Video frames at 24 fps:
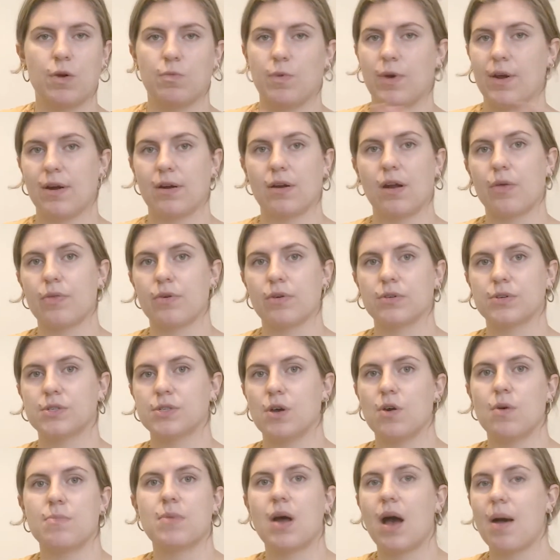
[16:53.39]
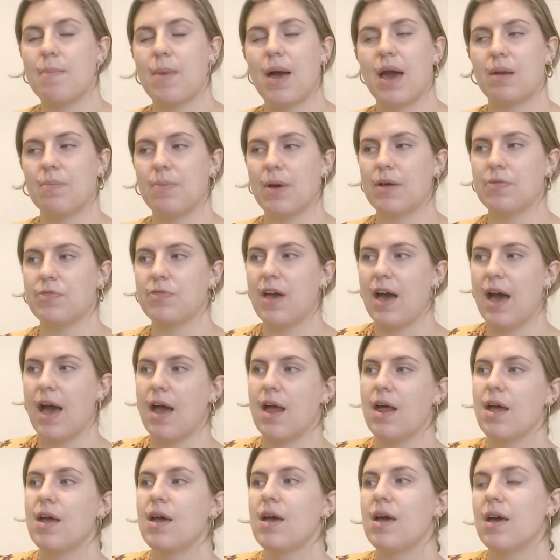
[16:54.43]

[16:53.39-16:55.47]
way or another, so I'm not mad about that.